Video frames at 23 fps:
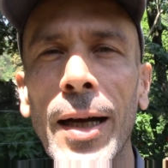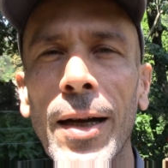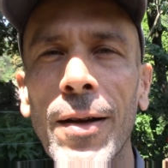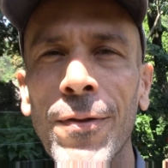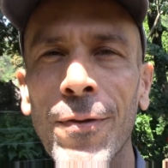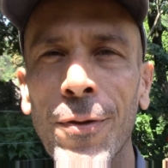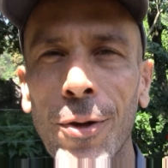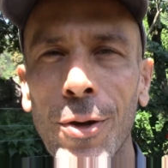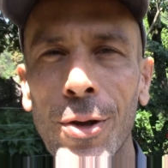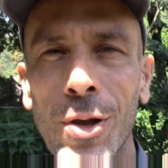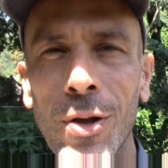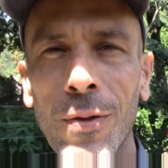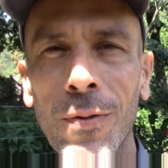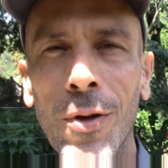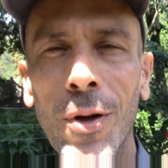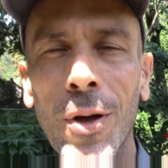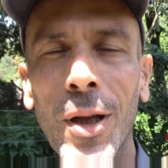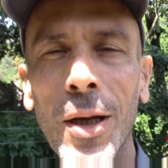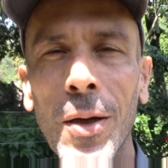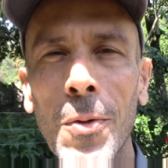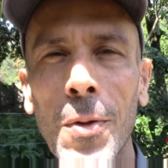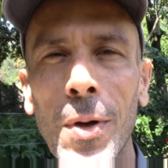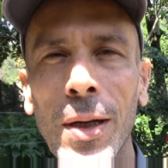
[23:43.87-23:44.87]
First of all,
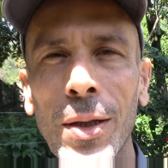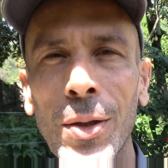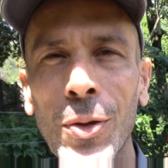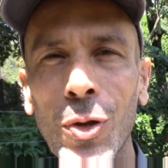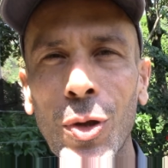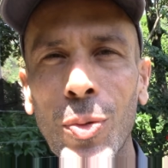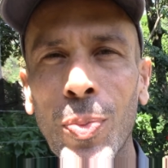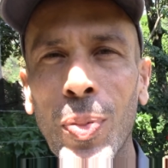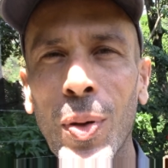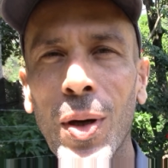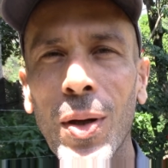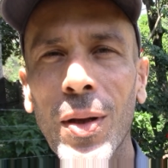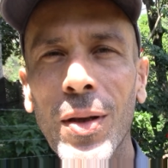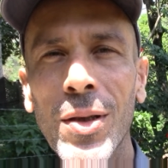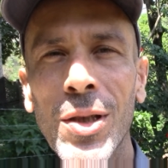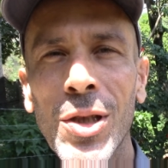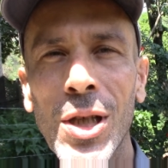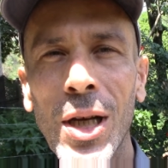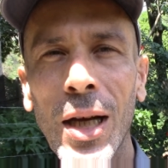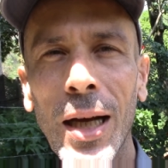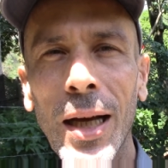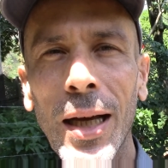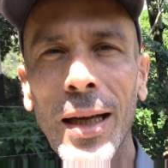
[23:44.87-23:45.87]
I want to
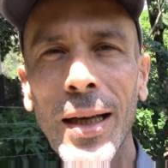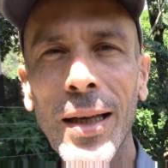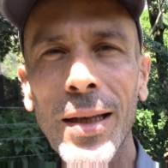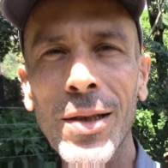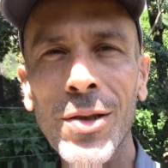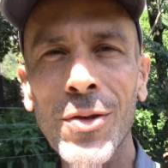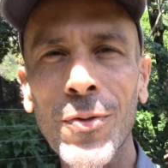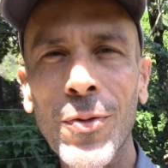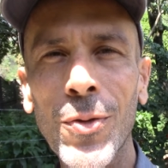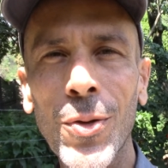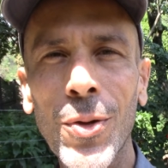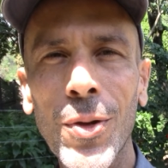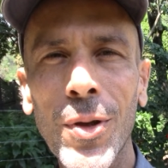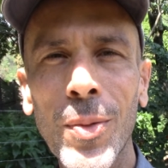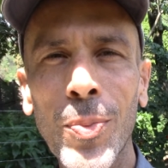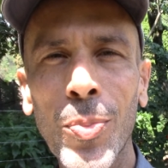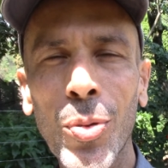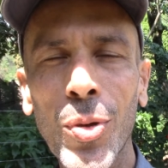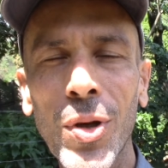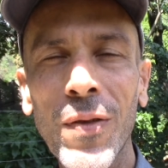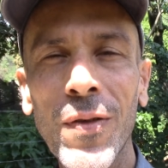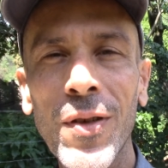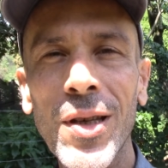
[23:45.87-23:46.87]
apologize for the
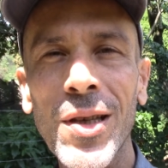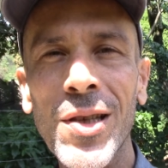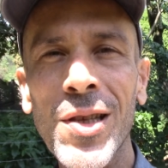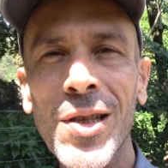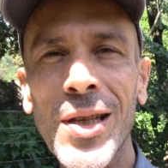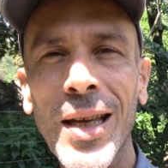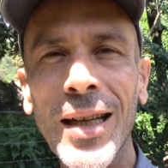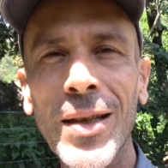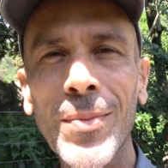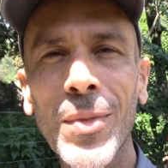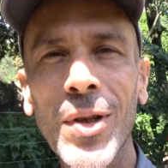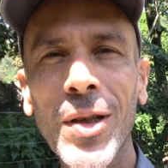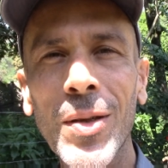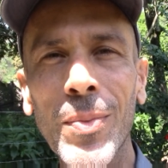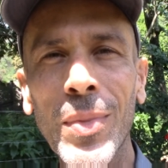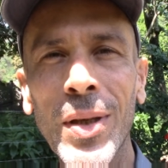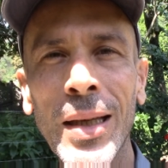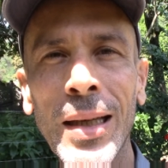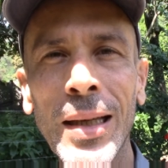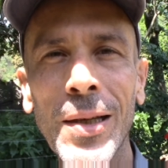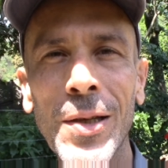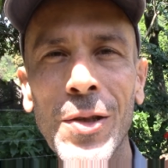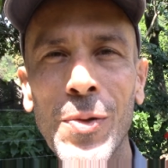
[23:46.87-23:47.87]
previous segment
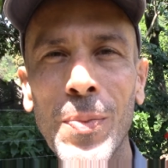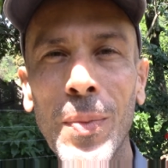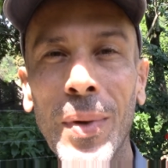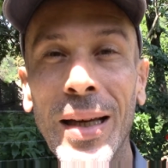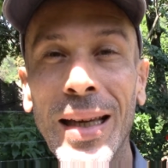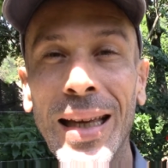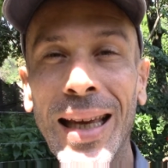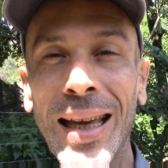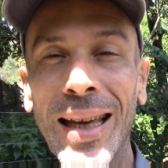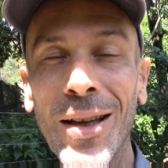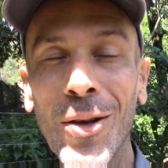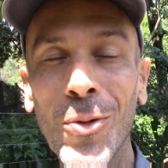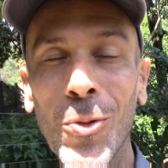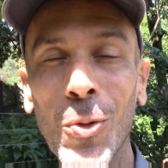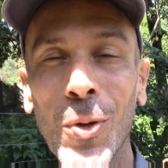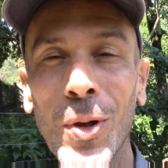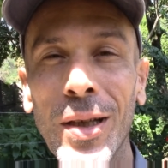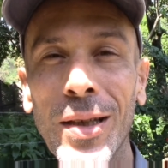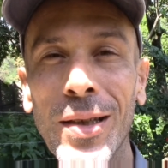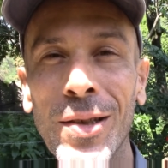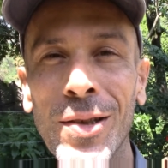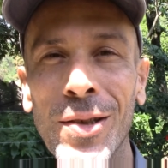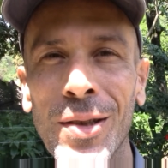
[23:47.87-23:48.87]
because my head
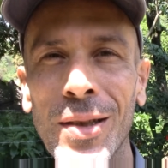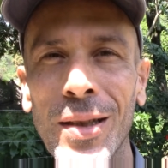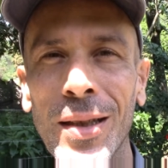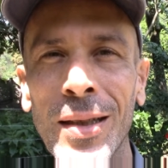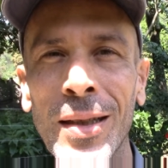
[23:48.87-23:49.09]
was